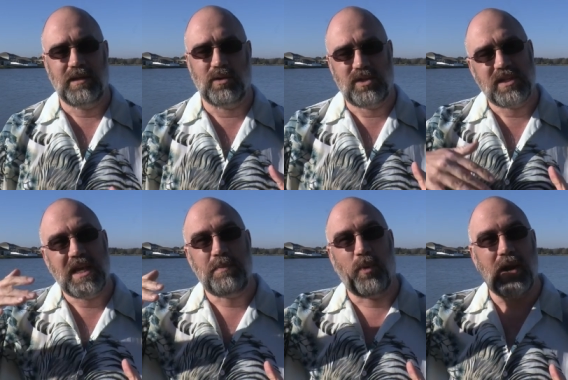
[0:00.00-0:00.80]
you know, just
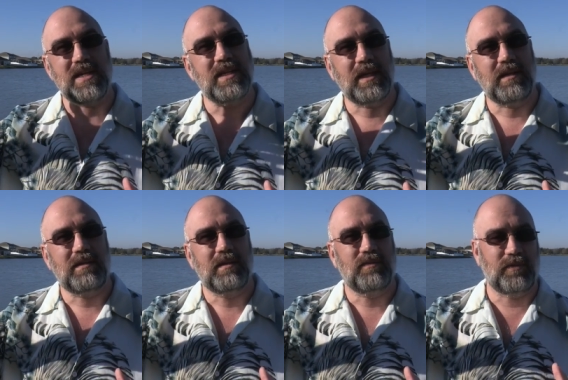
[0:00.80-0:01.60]
keep raising
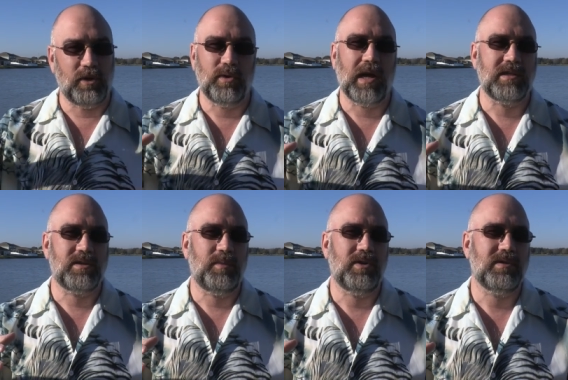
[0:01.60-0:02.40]
it for new
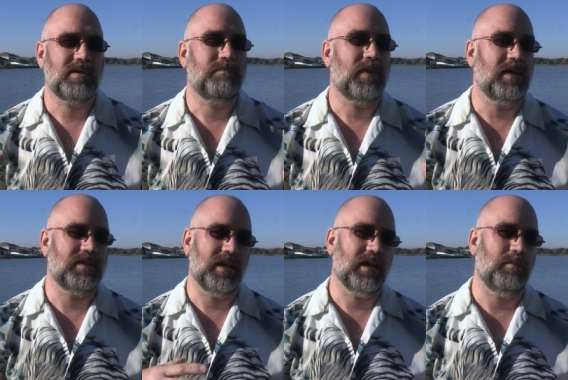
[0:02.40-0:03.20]
customers
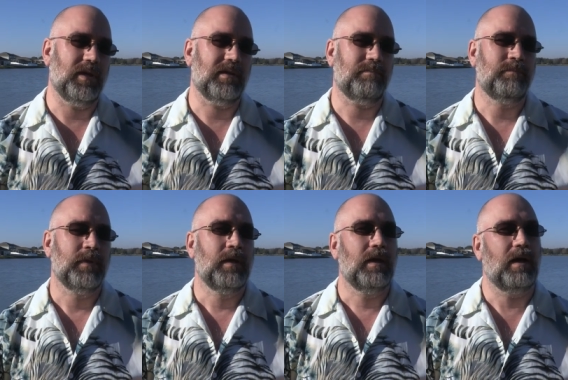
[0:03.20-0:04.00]
as they come in
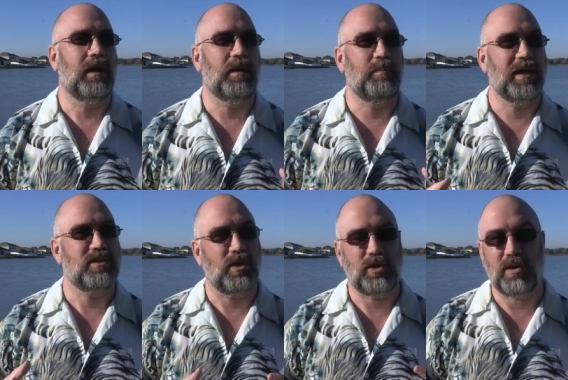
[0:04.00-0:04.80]
uh,
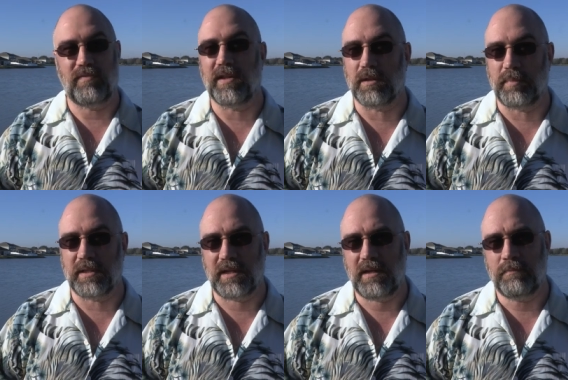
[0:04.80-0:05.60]
based on your
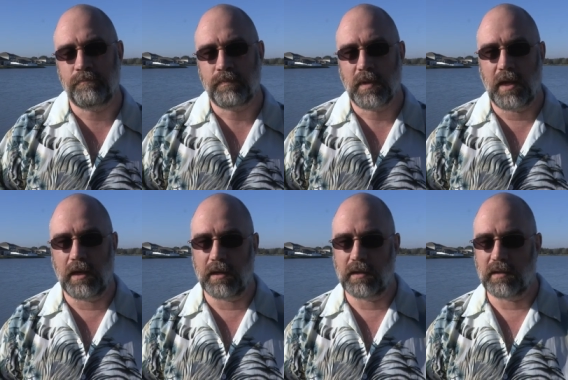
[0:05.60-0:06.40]
availability
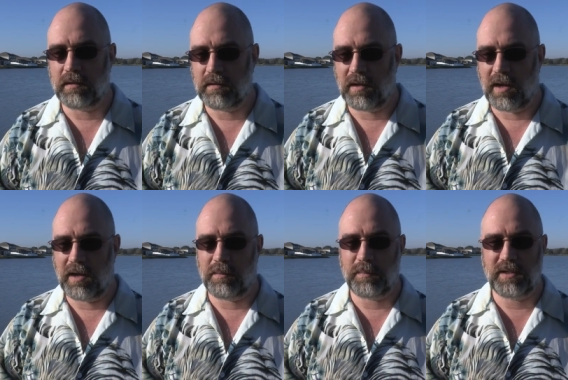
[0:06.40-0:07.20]
and
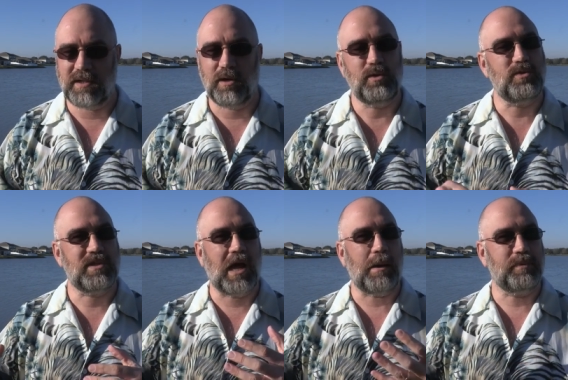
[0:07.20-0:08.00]
um, until you
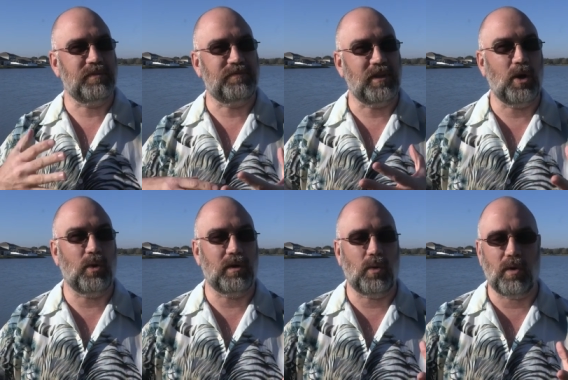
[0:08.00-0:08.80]
stop the
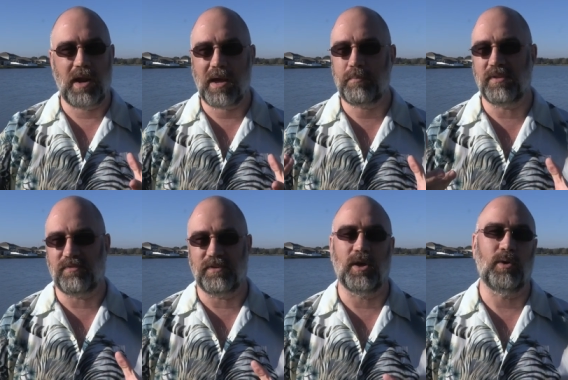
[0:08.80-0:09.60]
flow or, or ebb the
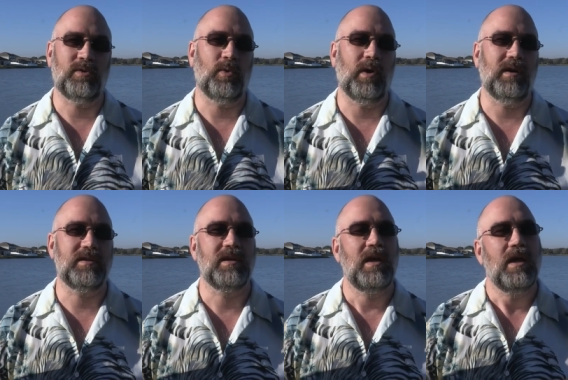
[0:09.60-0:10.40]
flow to where
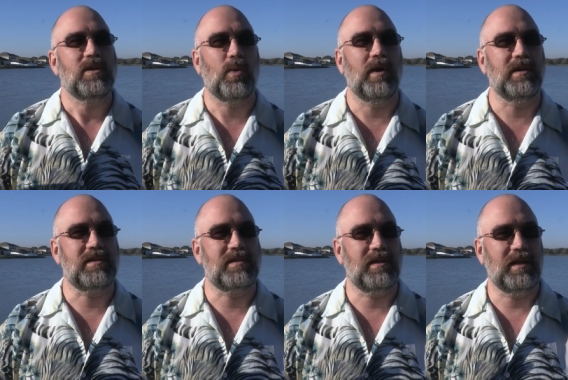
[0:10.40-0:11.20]
it's to where
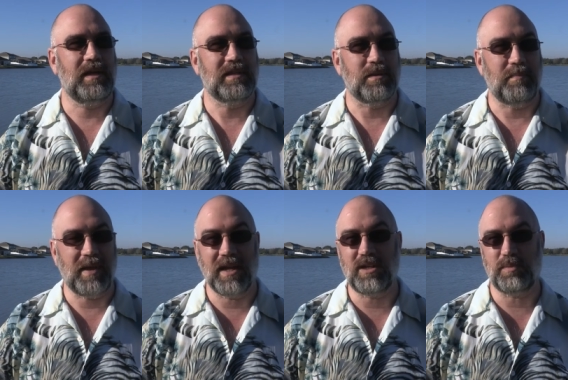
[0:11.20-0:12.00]
it's it's a
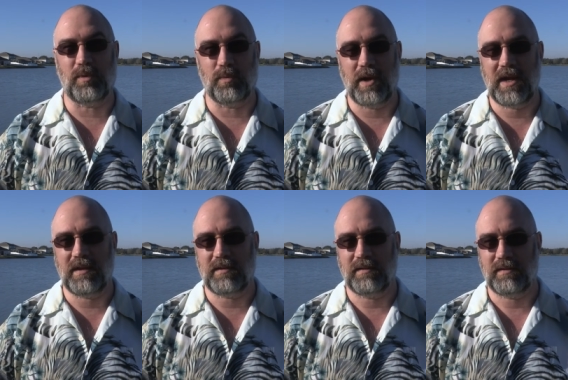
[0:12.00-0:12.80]
manageable rate